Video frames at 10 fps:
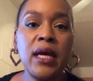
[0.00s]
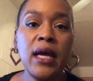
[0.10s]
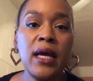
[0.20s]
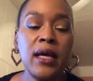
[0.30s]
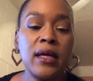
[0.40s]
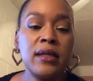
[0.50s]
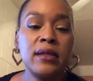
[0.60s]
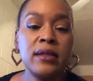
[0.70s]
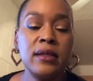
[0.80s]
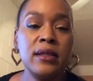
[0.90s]
And
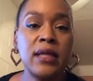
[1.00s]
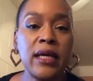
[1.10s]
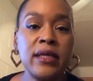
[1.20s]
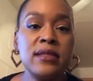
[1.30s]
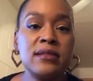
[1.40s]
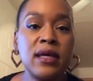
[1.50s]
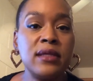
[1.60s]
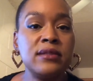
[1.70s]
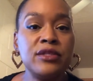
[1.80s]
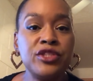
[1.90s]
like he
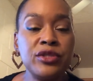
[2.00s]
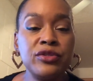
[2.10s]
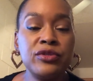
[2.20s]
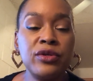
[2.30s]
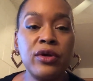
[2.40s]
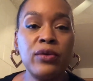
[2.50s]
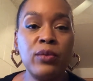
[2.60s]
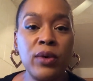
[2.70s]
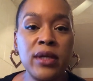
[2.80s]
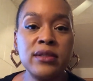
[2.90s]
says, the children are the
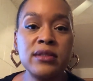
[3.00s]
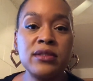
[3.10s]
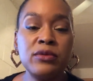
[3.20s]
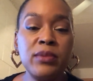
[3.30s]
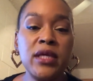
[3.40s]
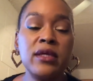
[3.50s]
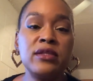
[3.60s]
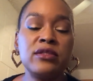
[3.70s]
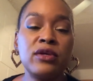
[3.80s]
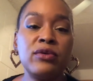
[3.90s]
ones to be
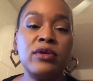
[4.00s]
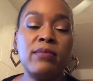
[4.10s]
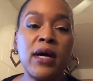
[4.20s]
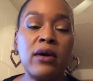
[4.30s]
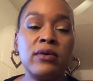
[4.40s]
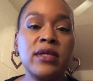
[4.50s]
concerned about,